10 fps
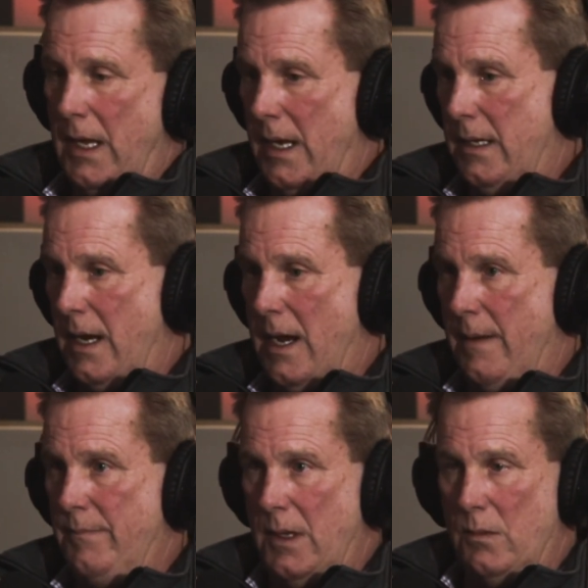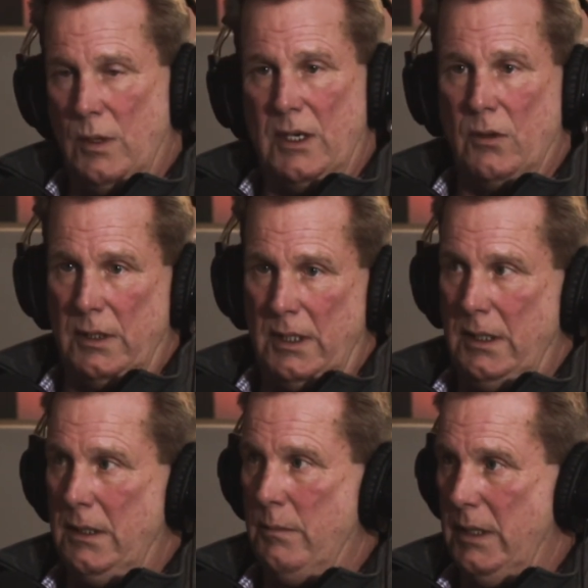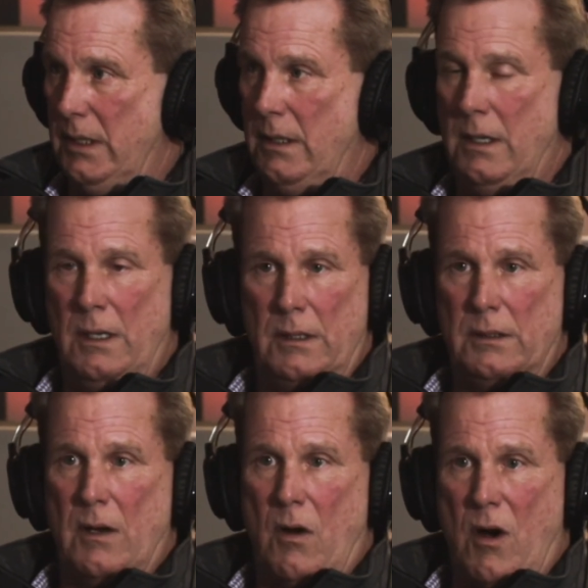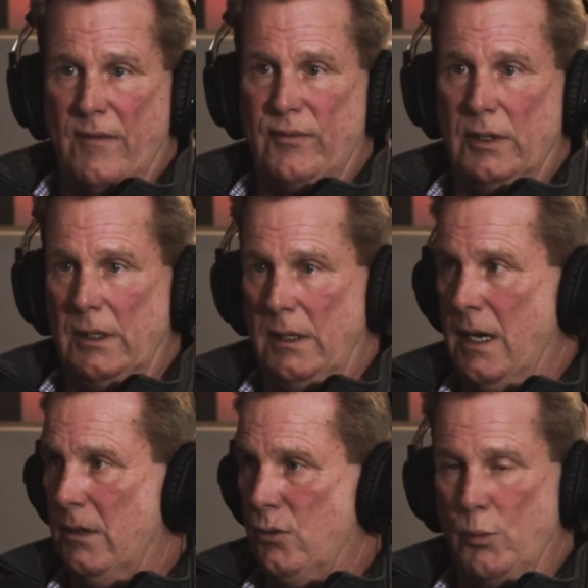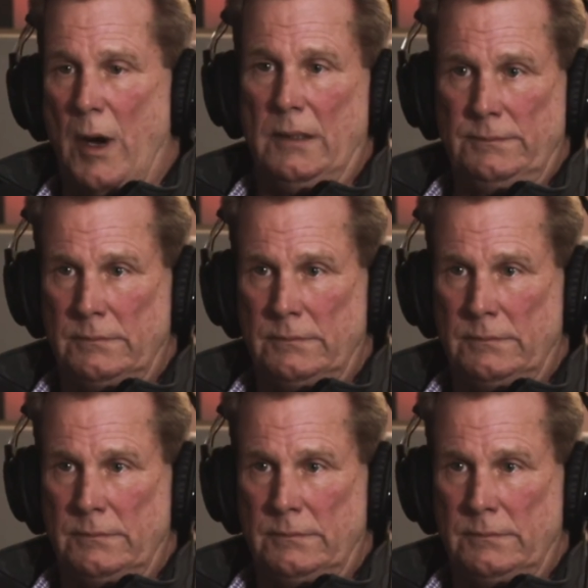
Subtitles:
And we don't need to be, offering Groupon.